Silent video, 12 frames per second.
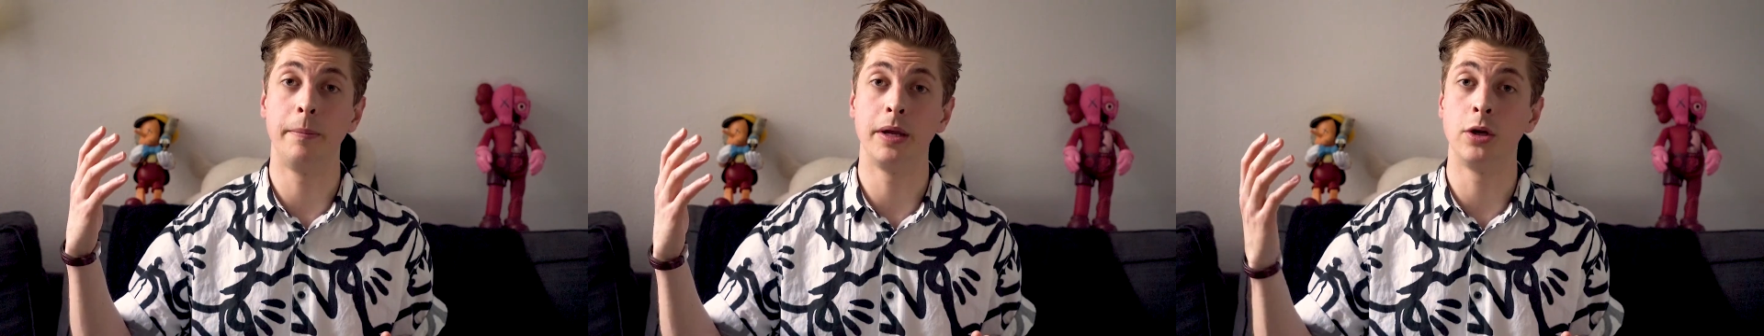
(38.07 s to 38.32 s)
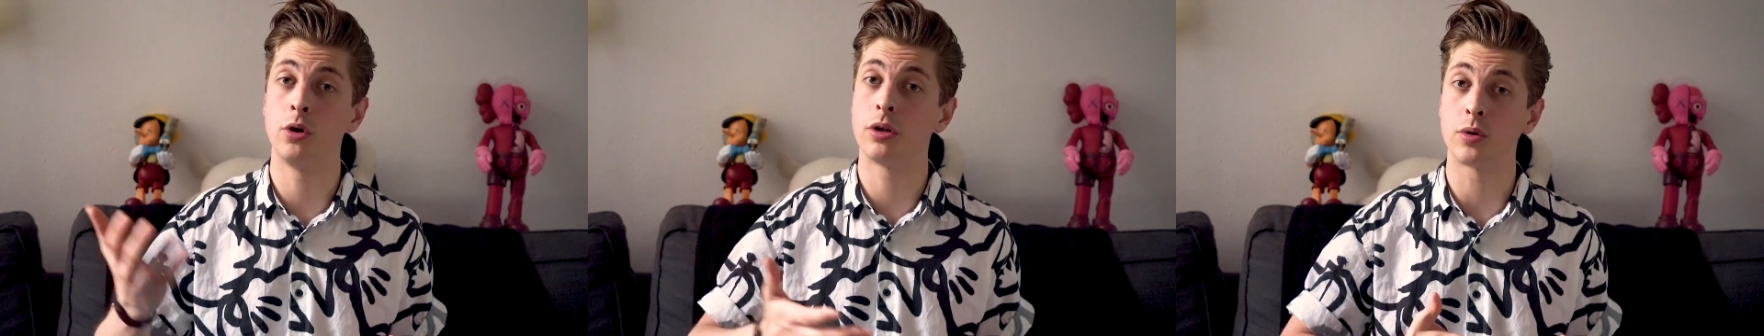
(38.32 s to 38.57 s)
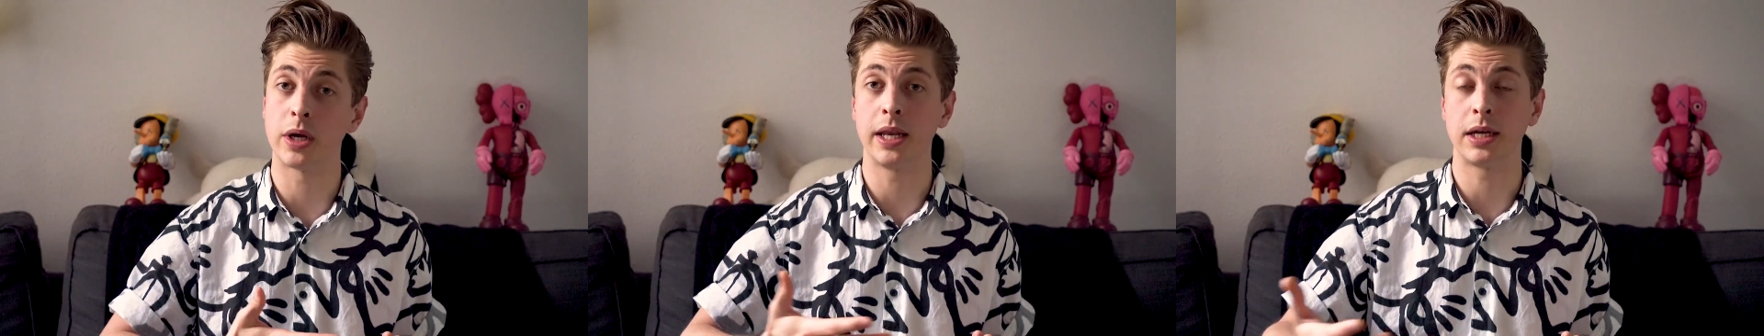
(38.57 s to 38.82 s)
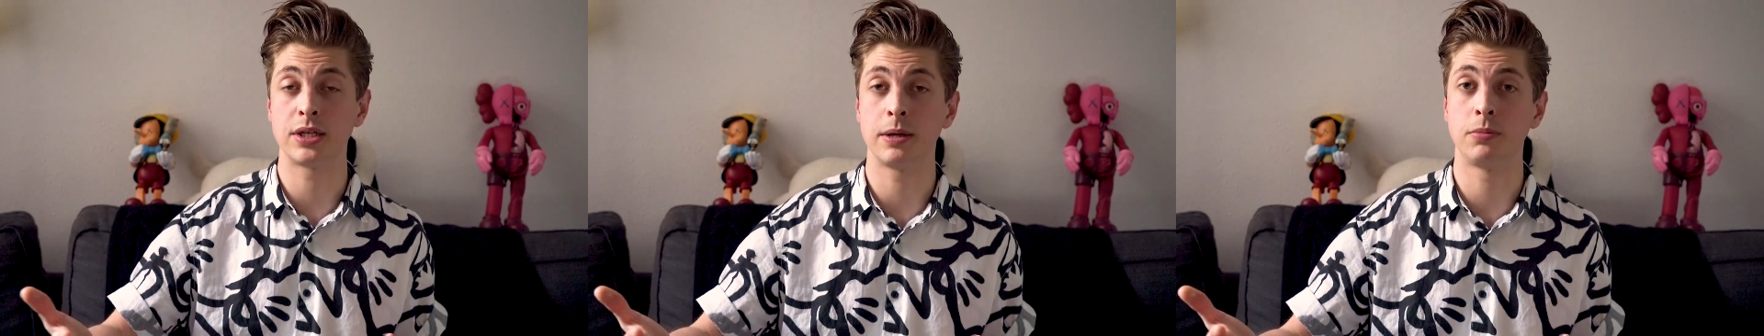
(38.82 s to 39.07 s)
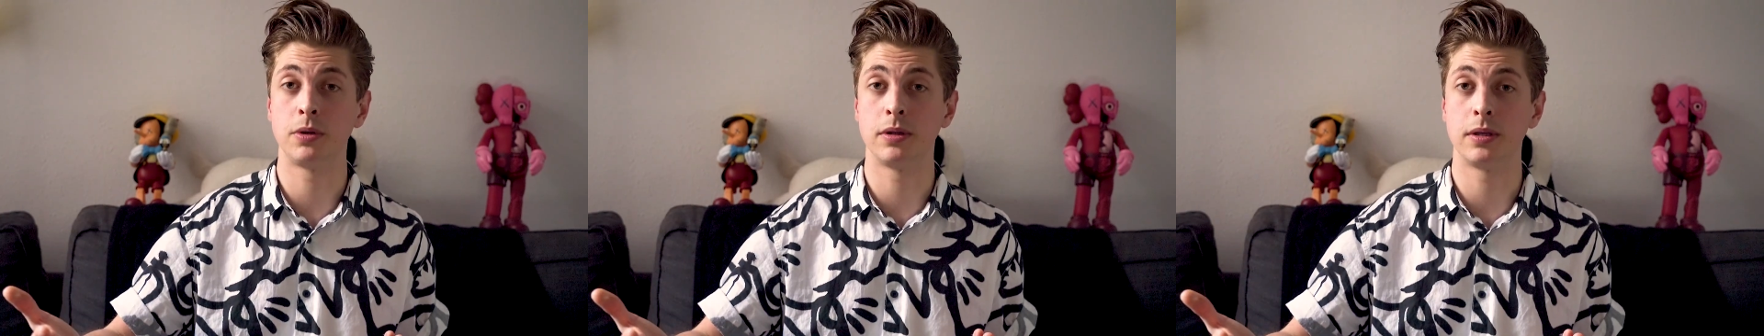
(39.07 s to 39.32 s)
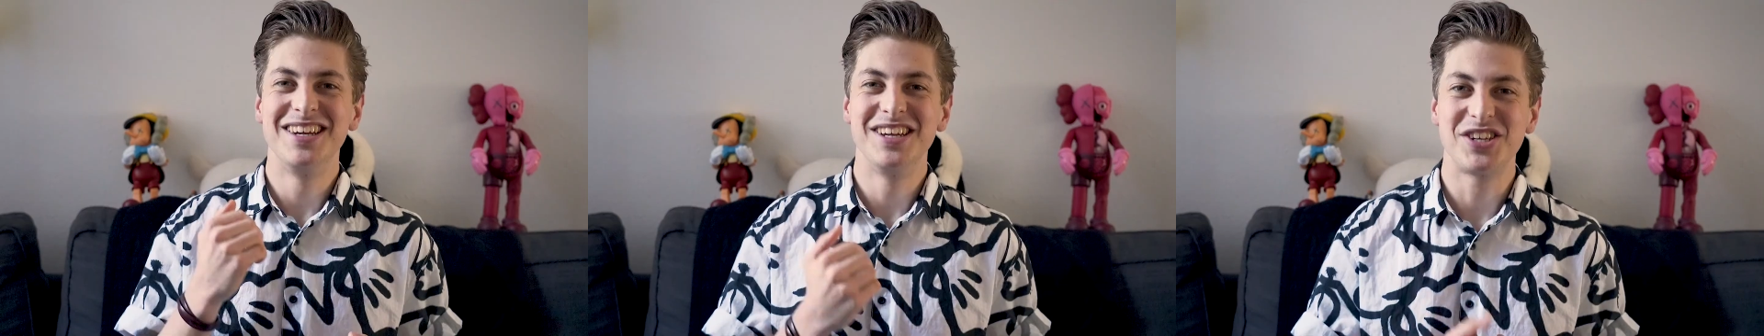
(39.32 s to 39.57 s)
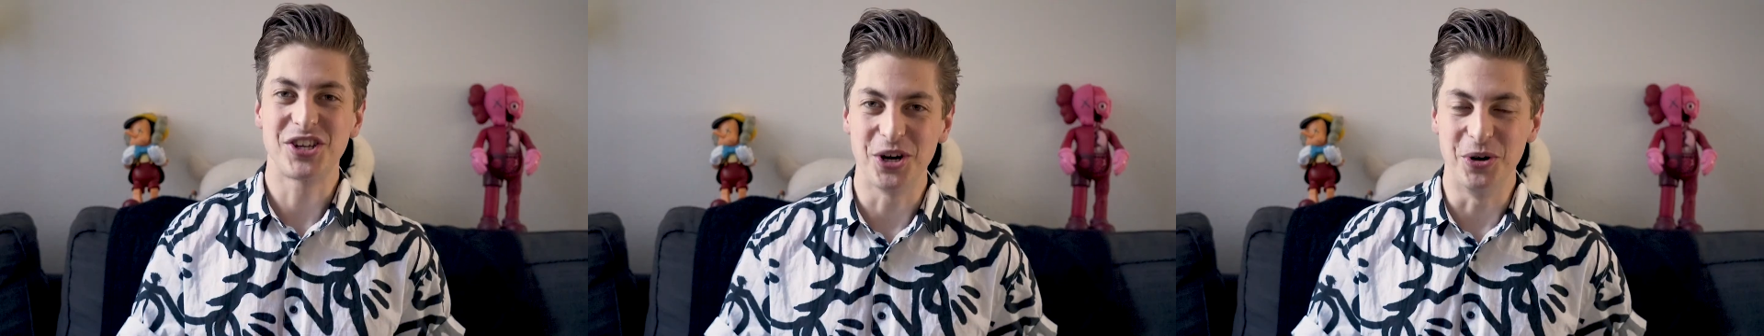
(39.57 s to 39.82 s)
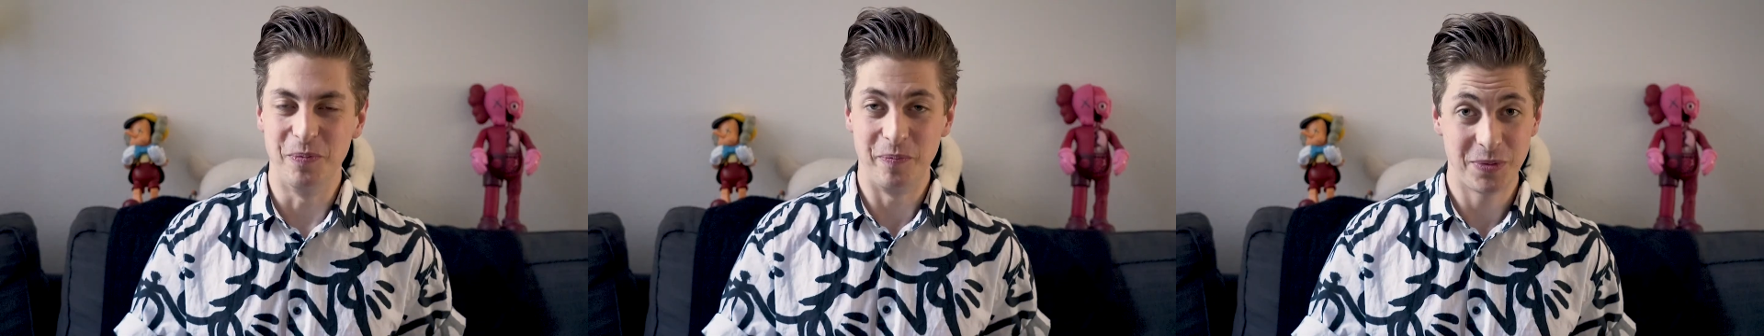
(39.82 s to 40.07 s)
in order to get accepted.
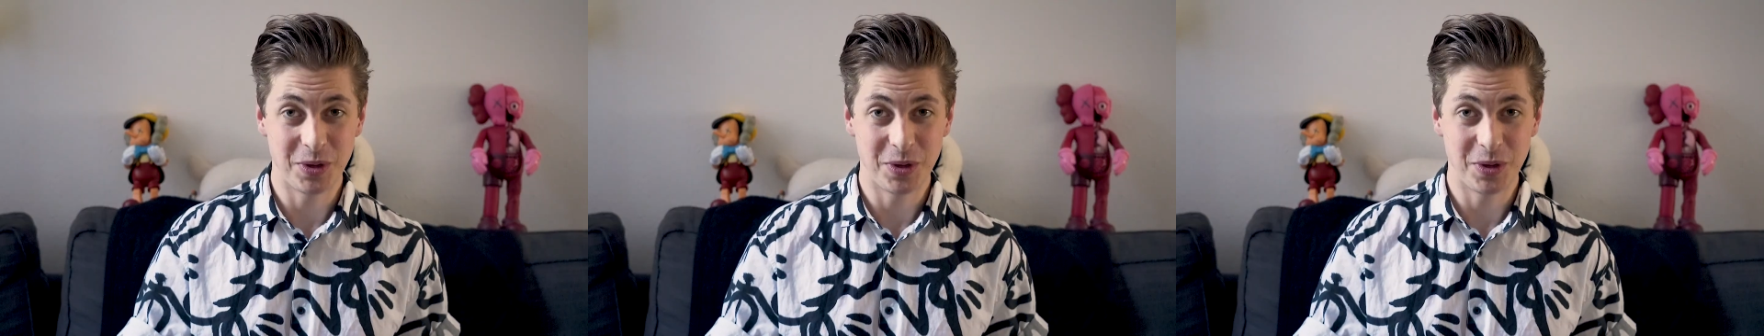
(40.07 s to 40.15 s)
So